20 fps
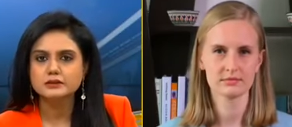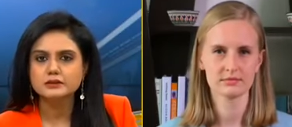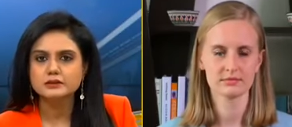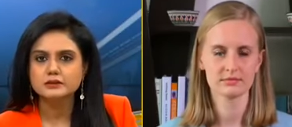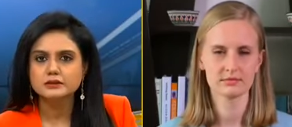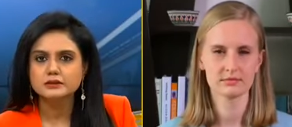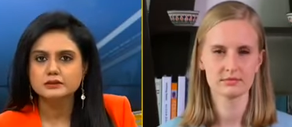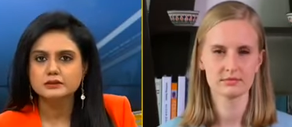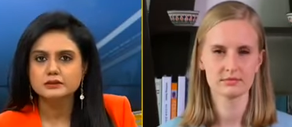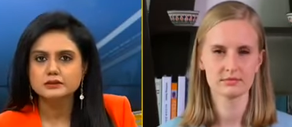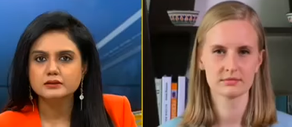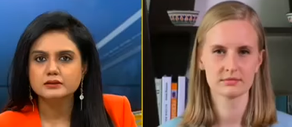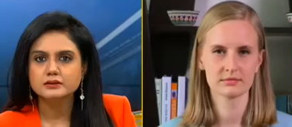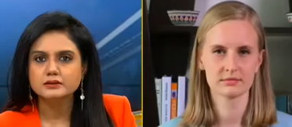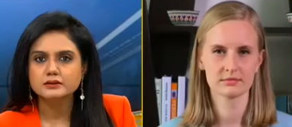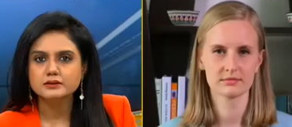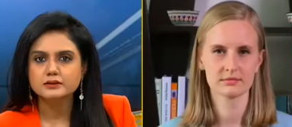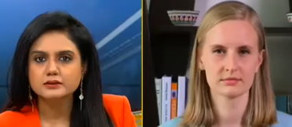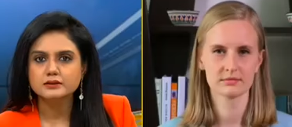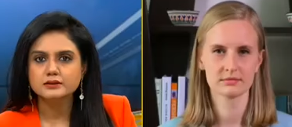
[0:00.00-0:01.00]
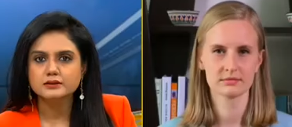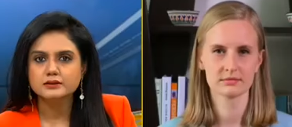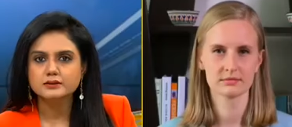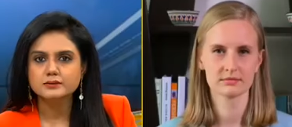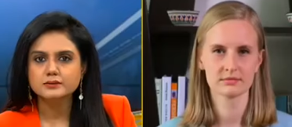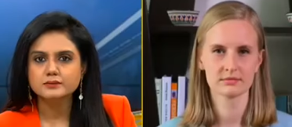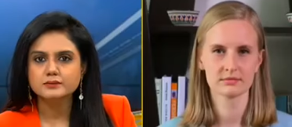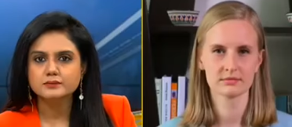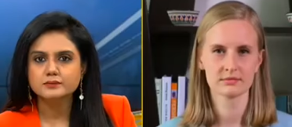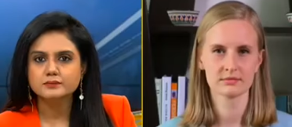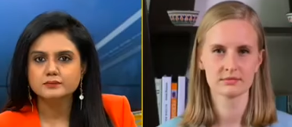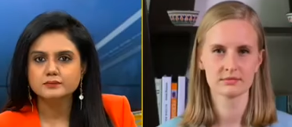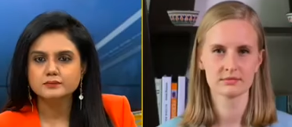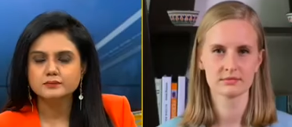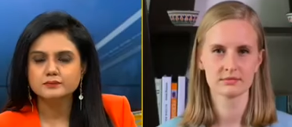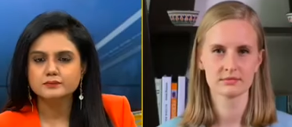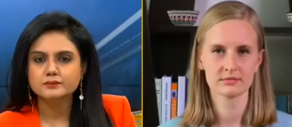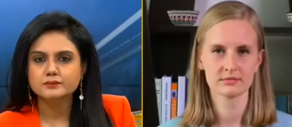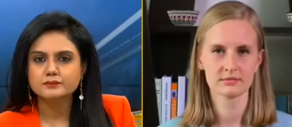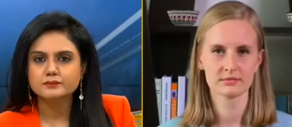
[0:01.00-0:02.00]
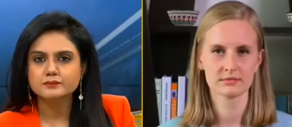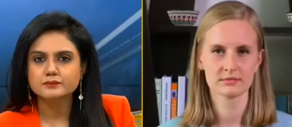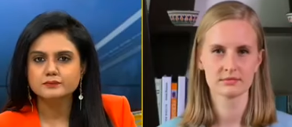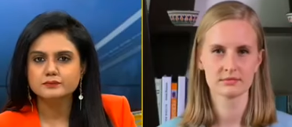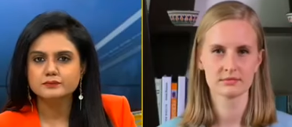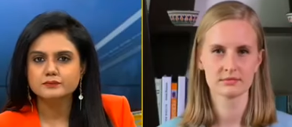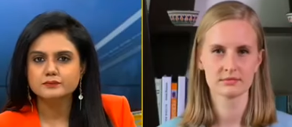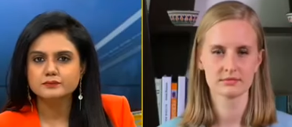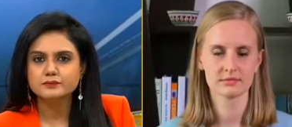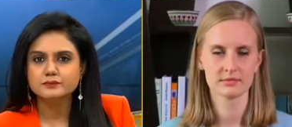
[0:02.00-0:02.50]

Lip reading: (silence)